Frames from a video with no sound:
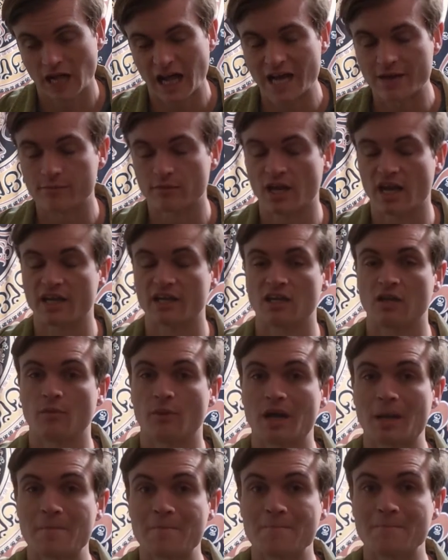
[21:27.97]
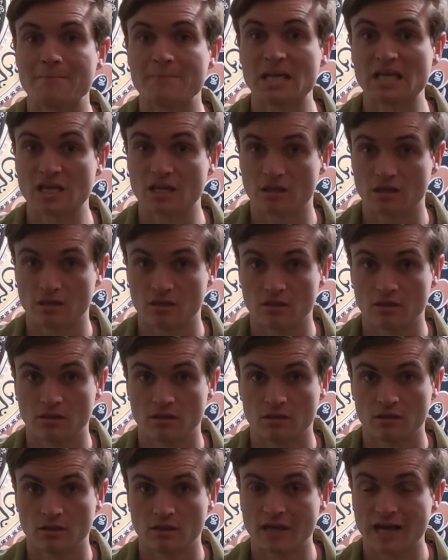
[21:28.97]
I'm guided by me.
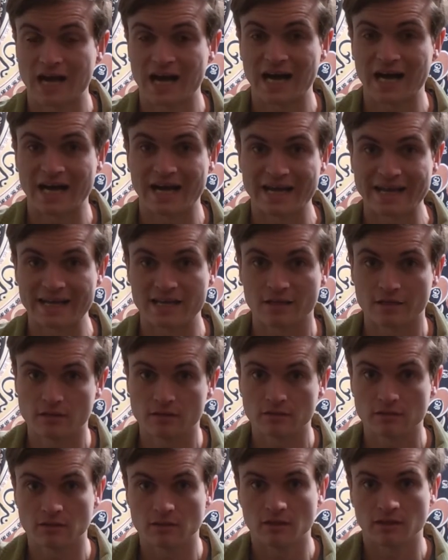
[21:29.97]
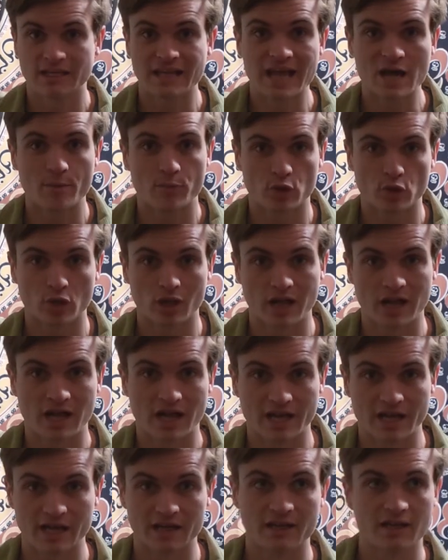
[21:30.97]
I, capital
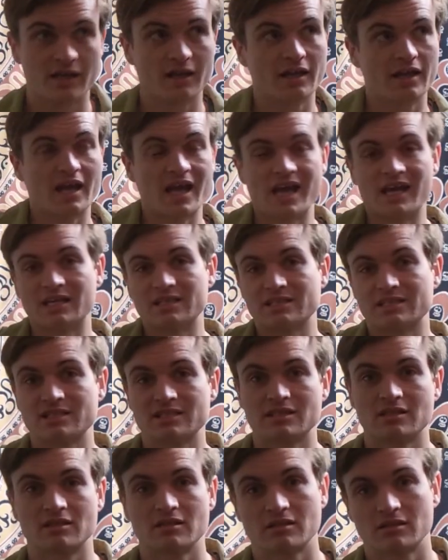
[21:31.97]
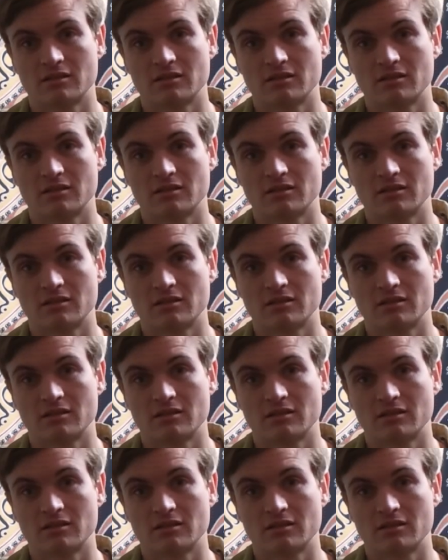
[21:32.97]
I, S,